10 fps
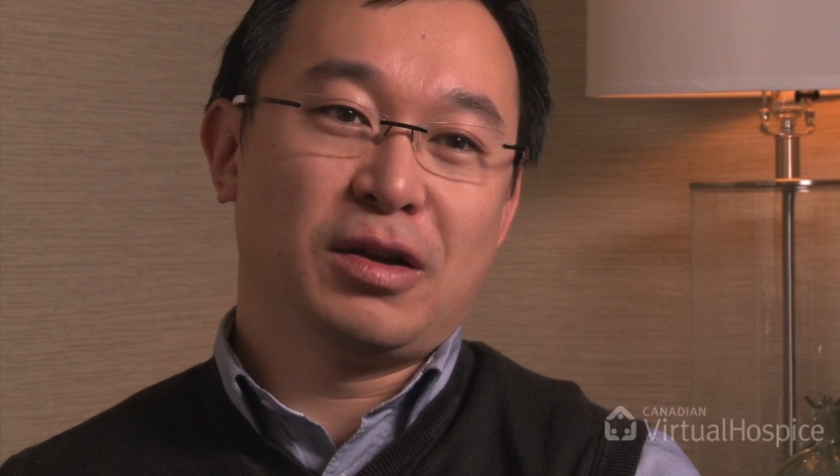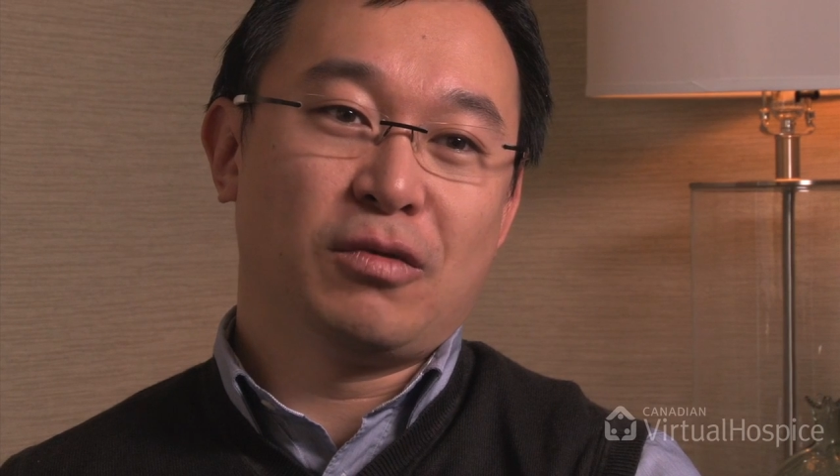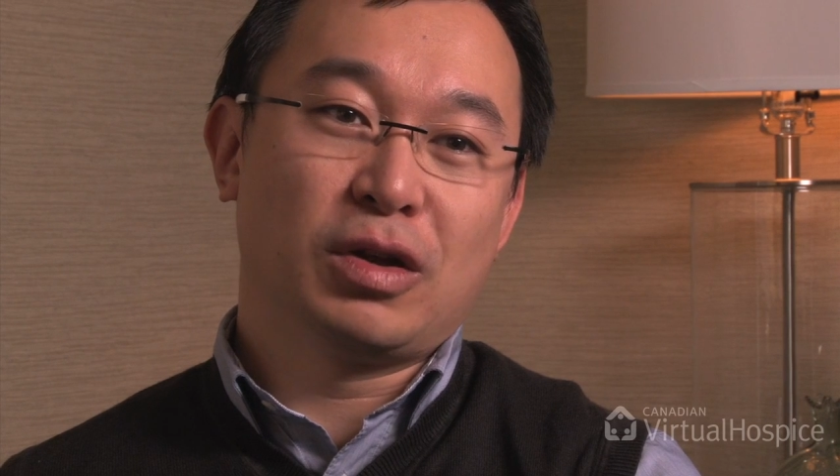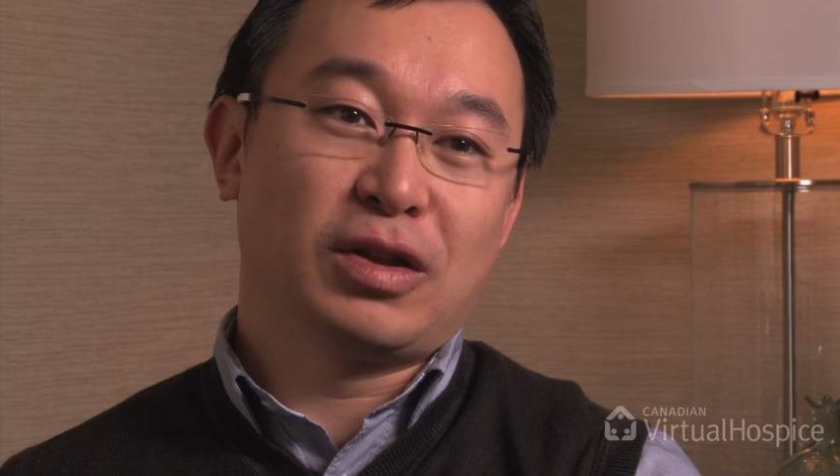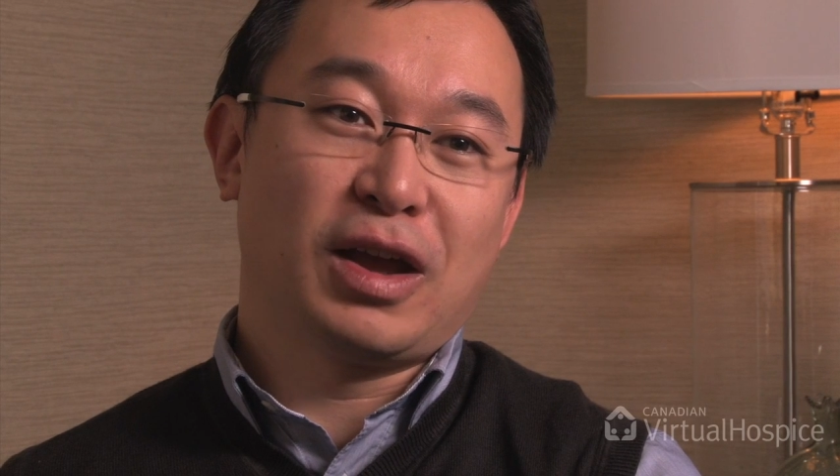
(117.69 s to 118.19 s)

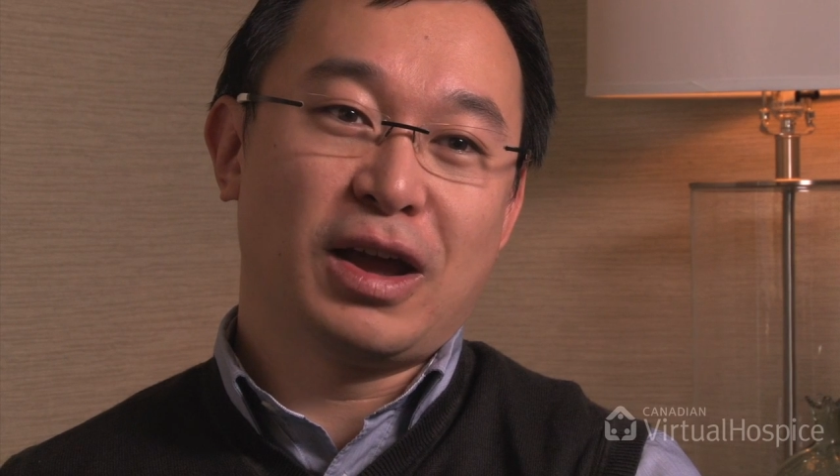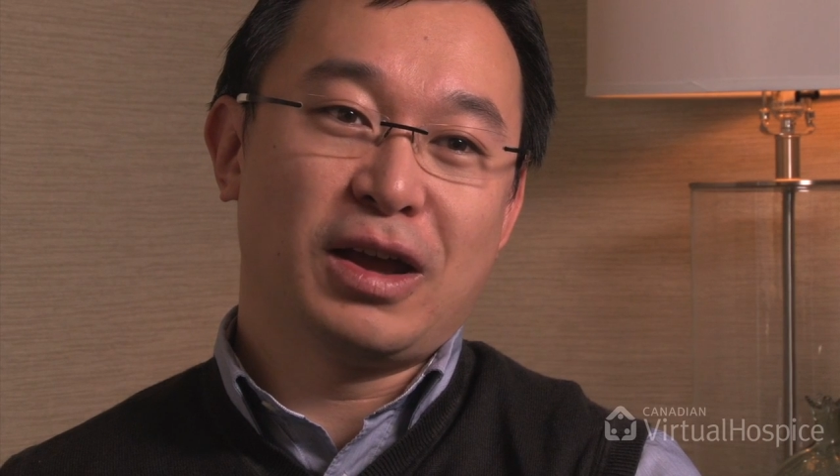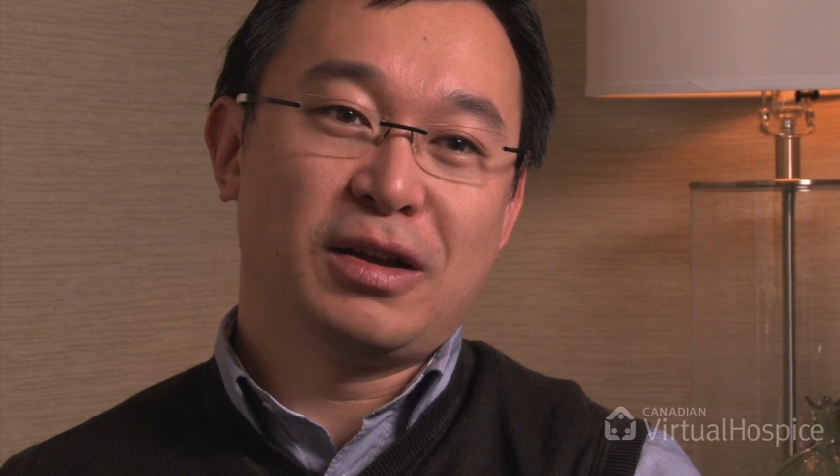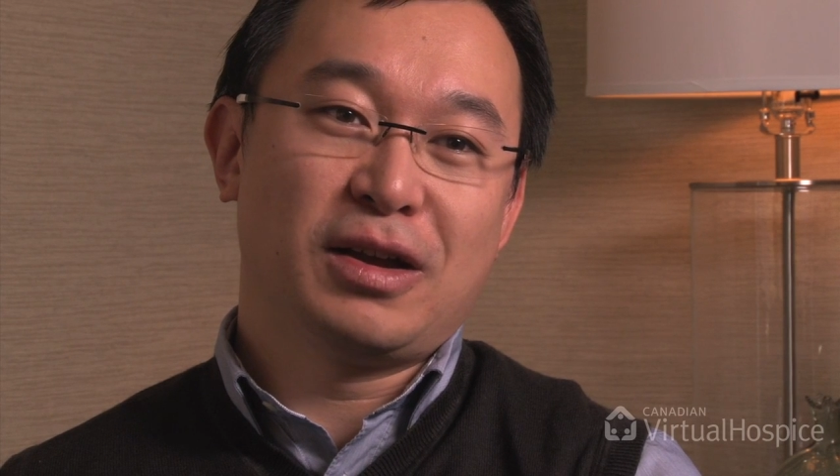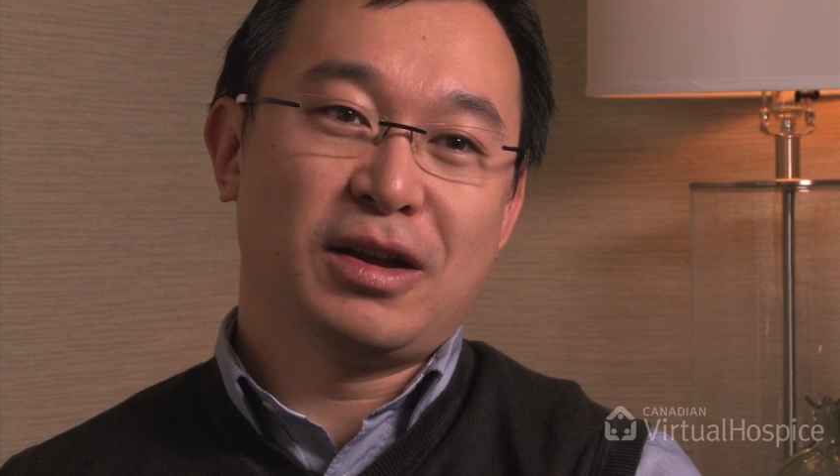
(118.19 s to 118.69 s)
what
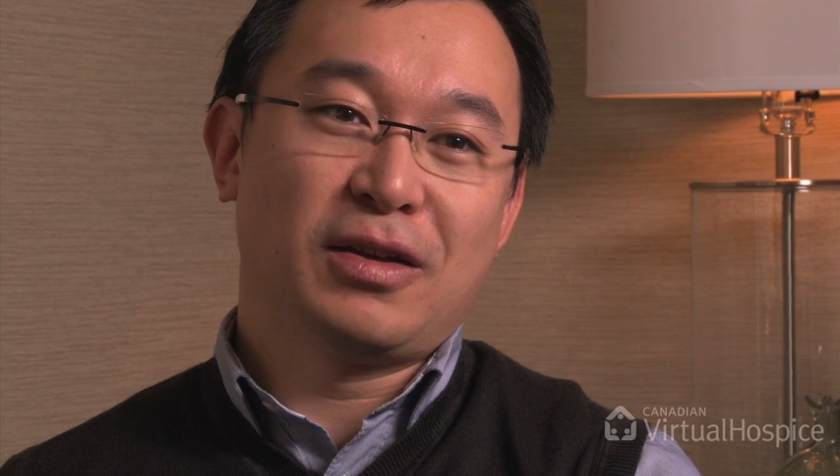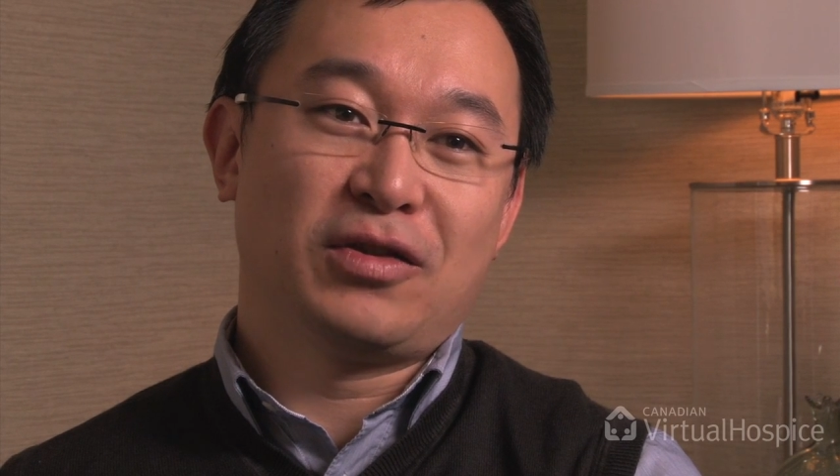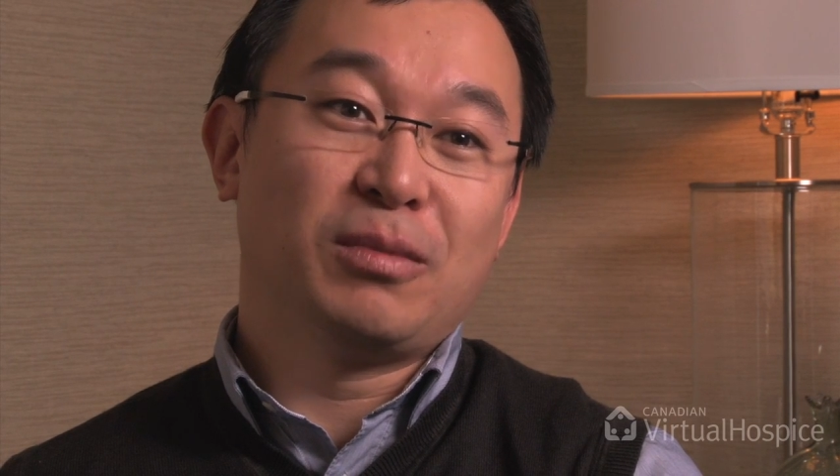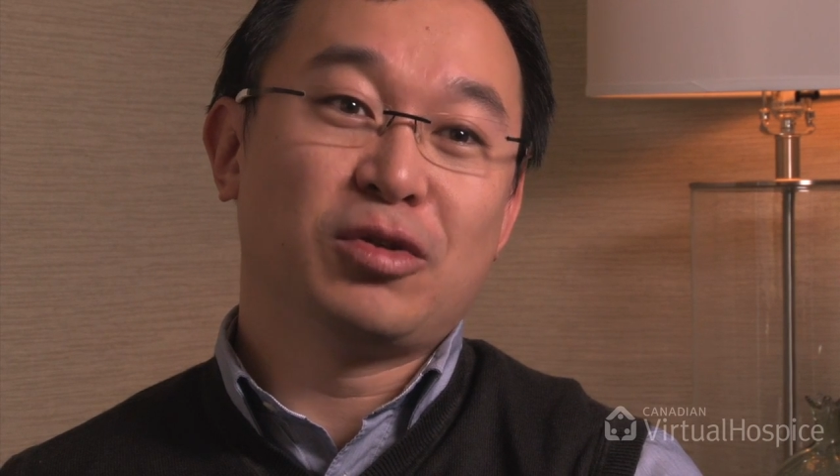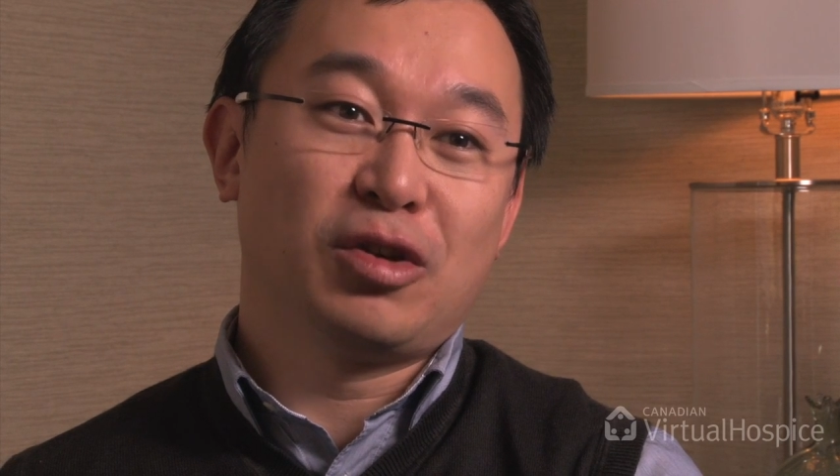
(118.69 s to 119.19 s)
they
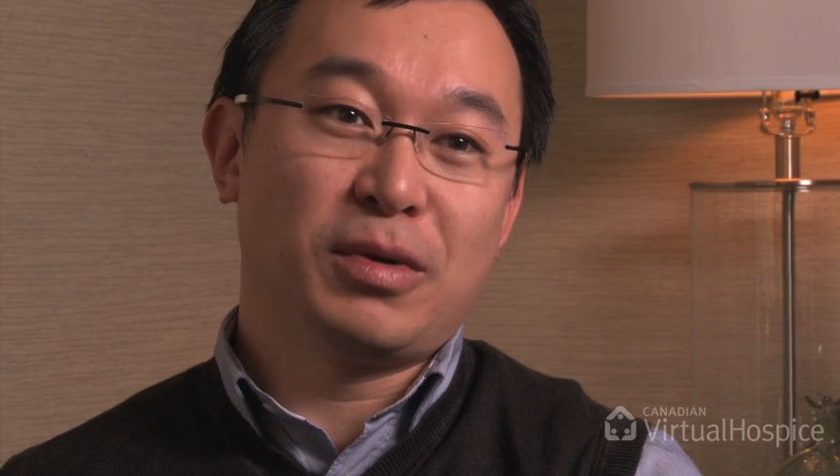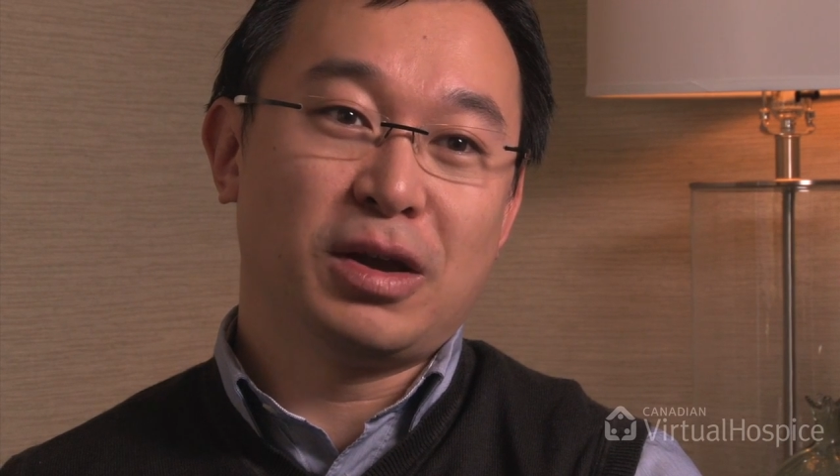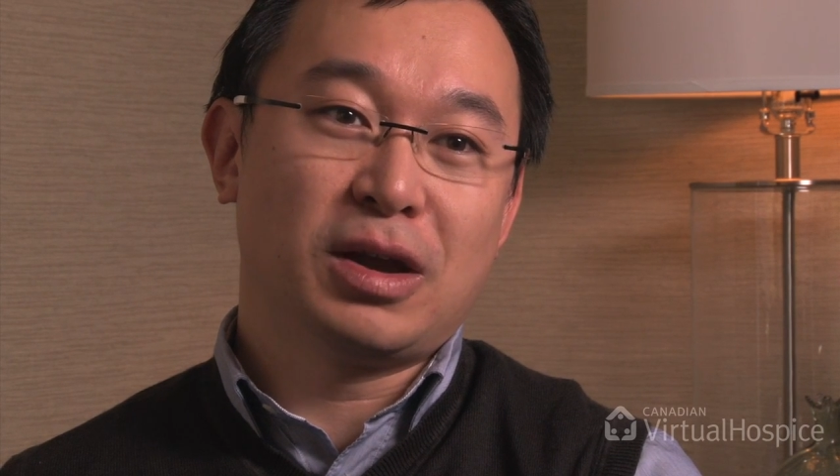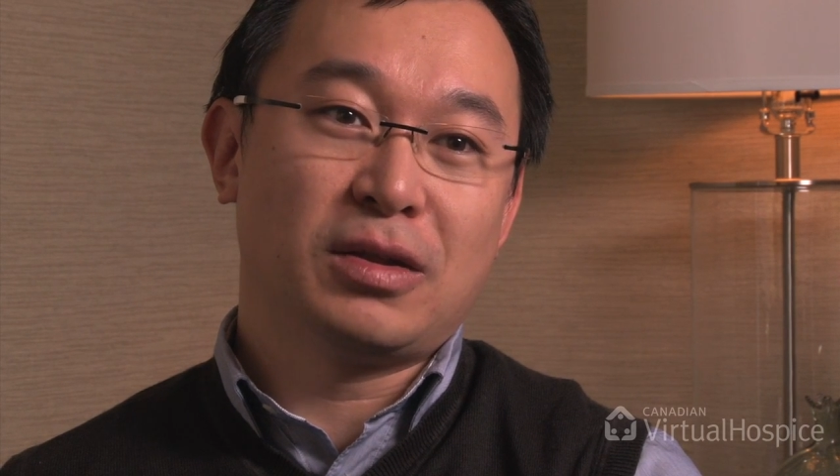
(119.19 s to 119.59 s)
seem to be